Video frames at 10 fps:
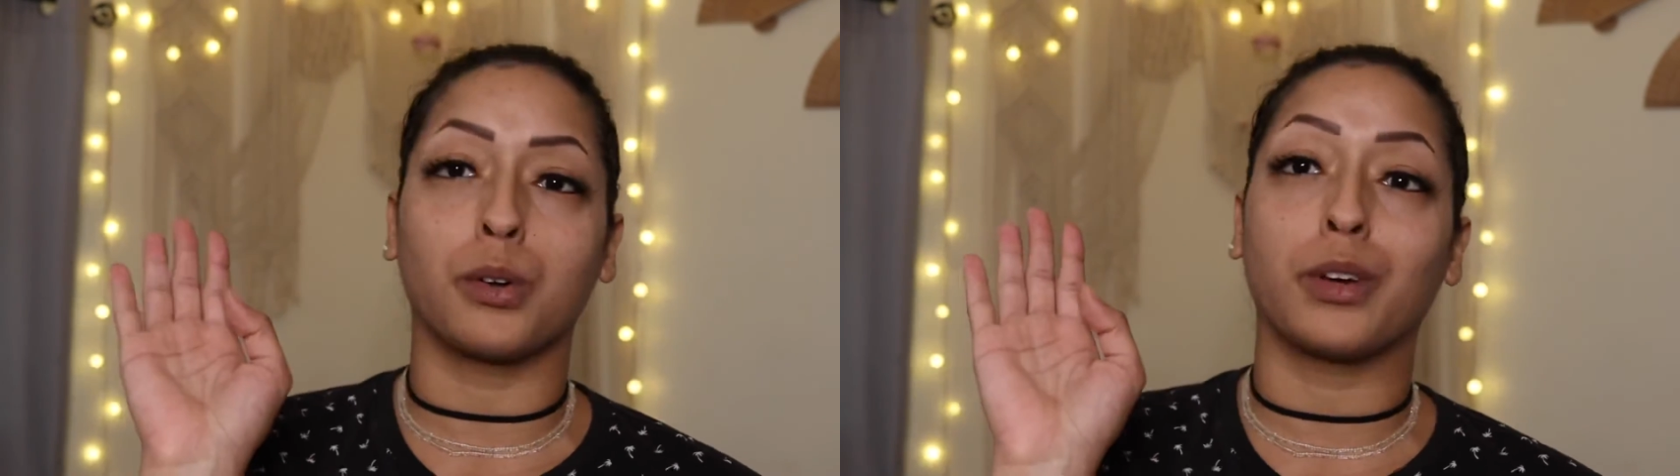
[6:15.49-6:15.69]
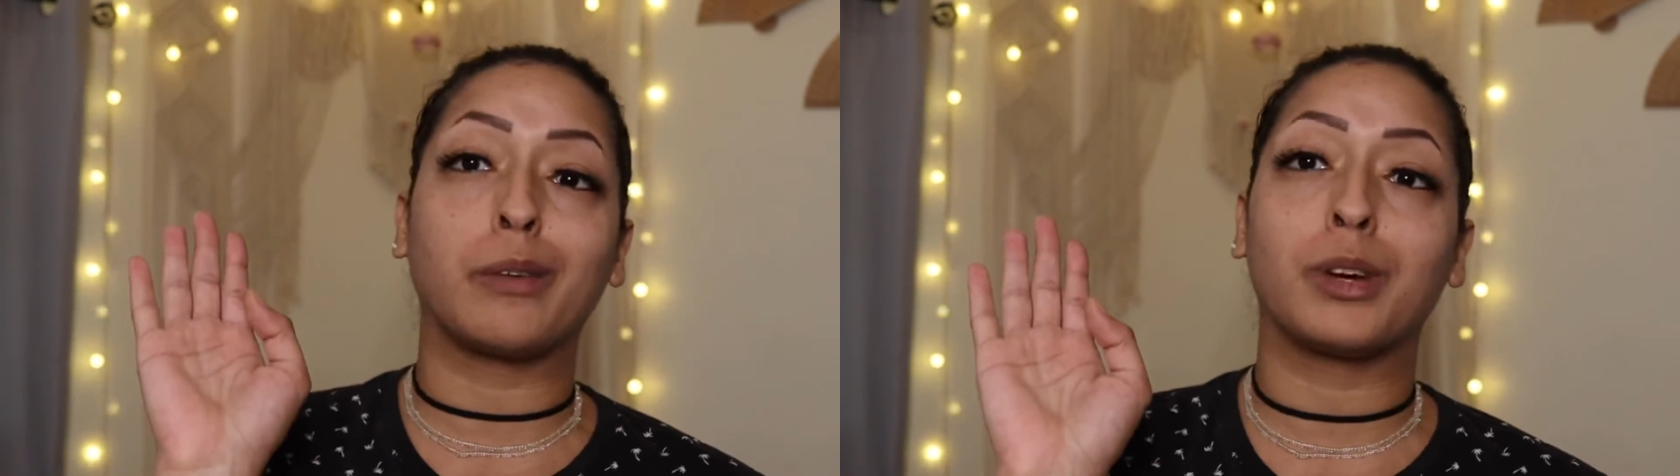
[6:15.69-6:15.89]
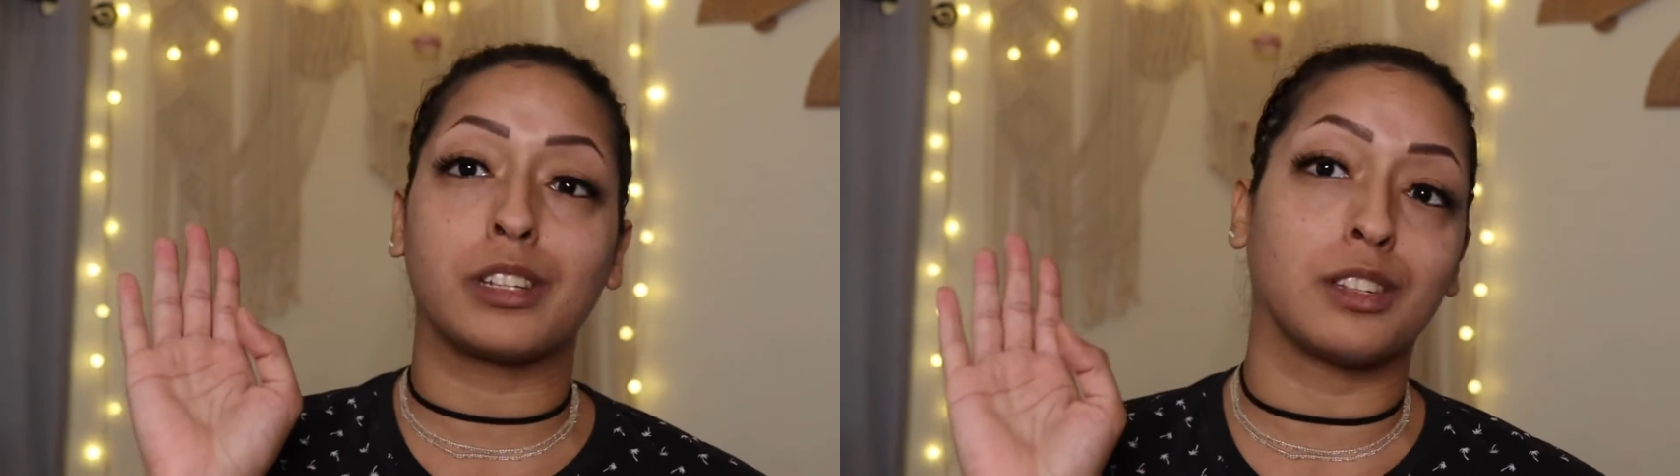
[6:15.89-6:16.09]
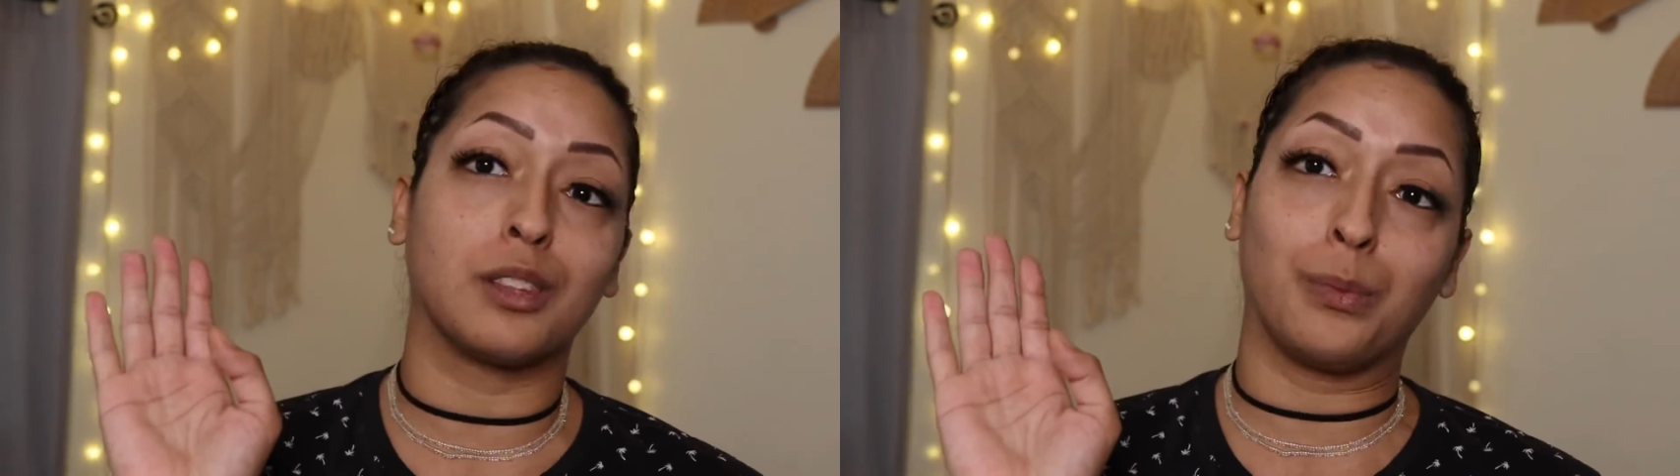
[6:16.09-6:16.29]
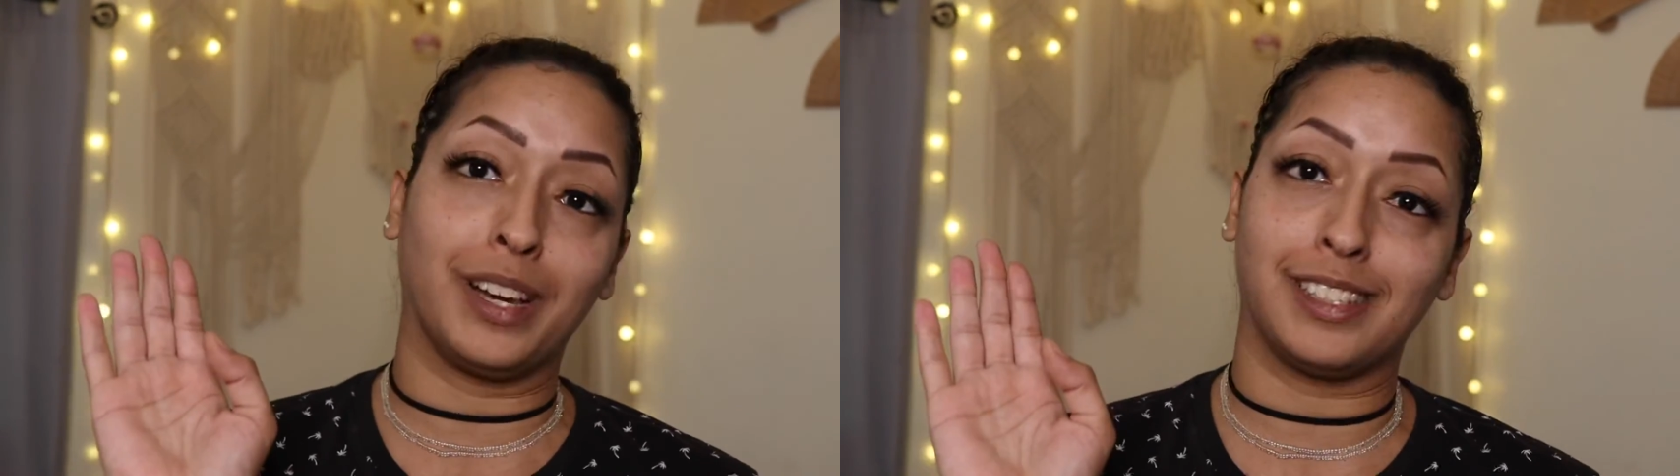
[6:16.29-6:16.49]
Green Witch to
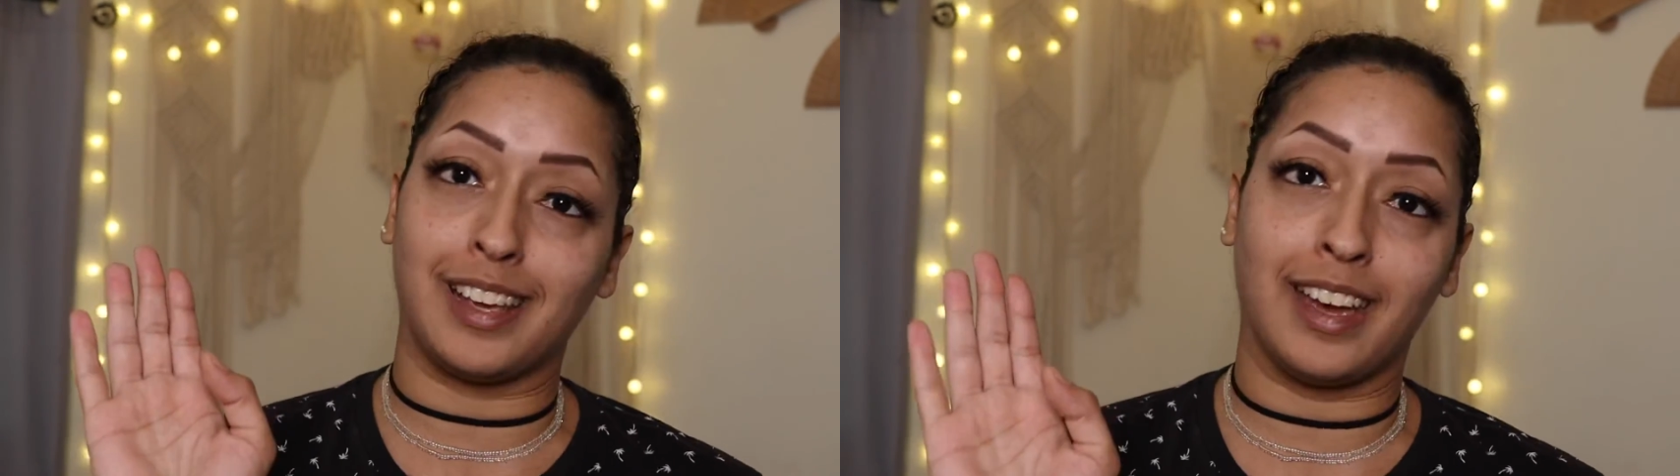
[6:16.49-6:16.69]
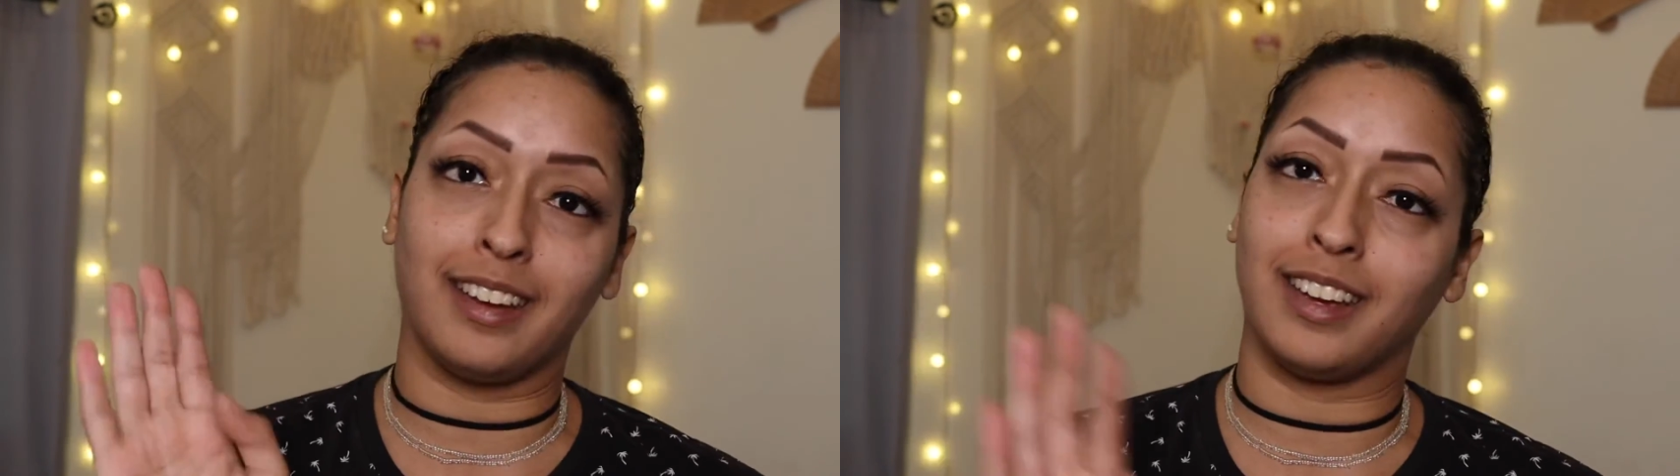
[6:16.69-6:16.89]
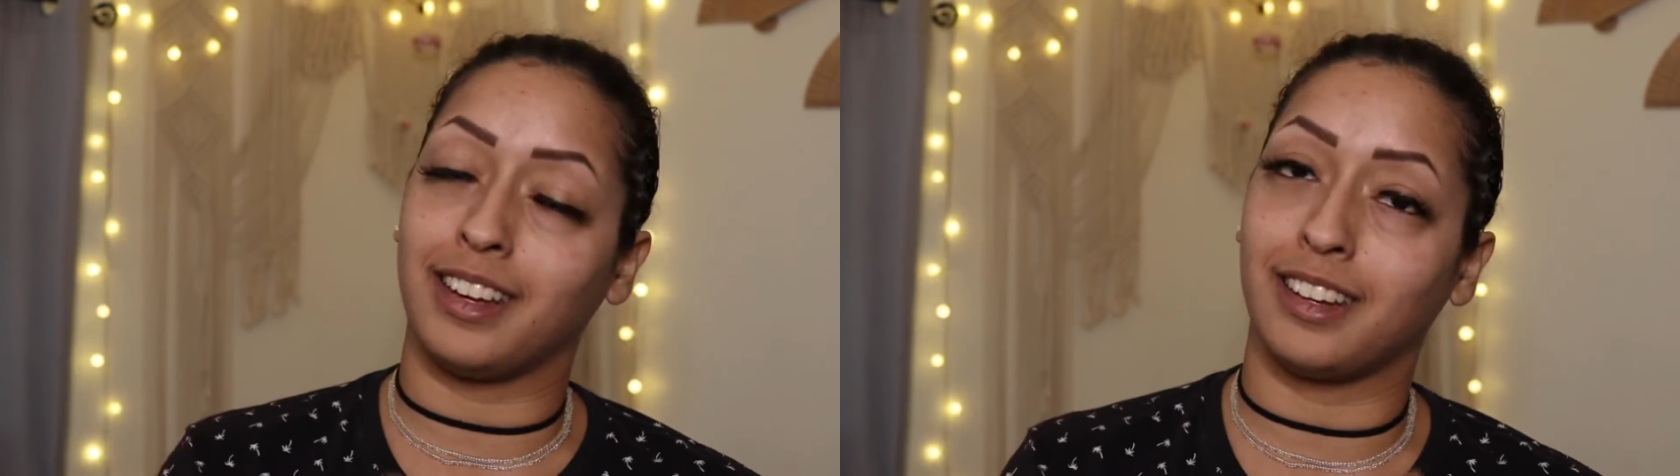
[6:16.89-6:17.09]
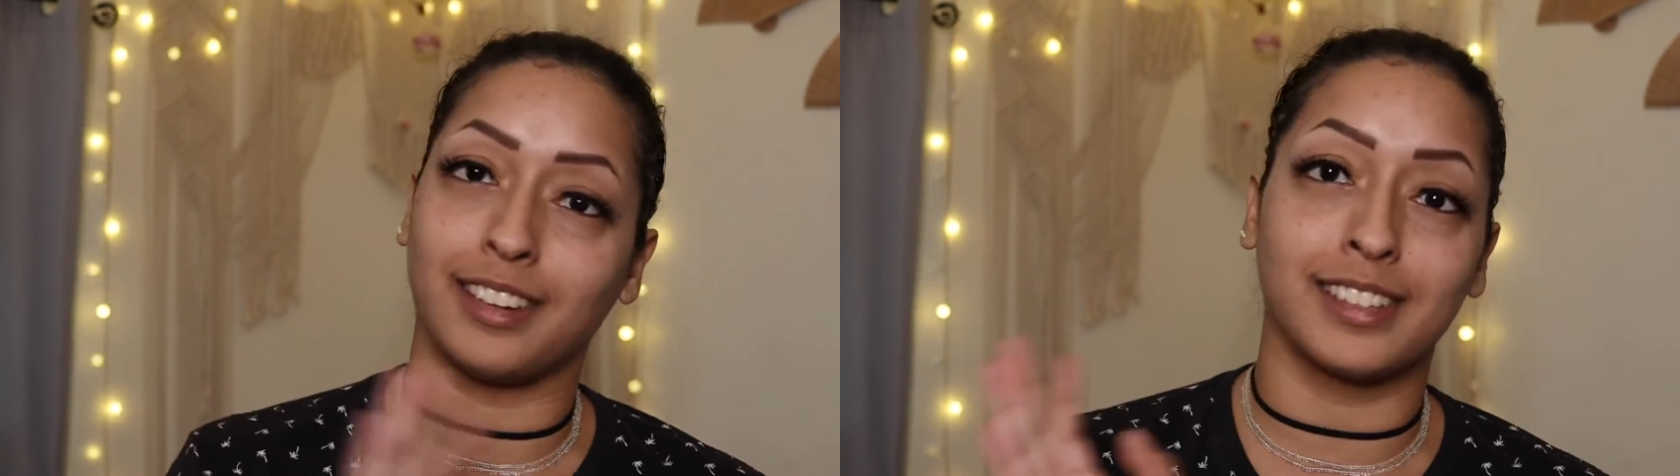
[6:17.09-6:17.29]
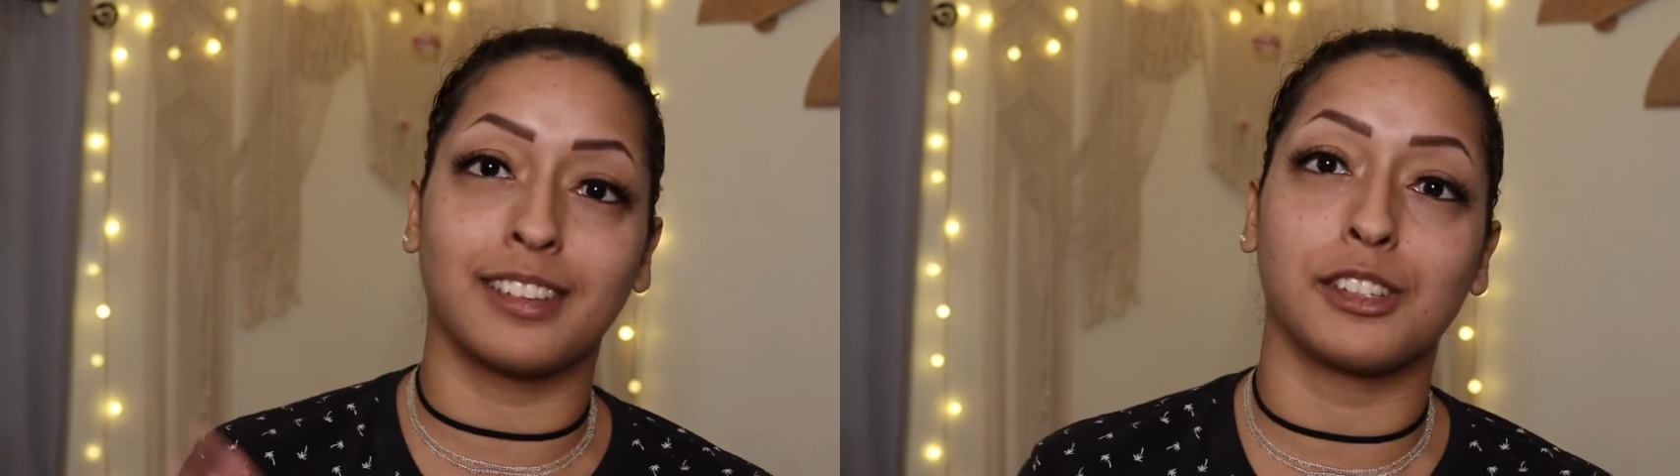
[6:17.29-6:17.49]
the wayside and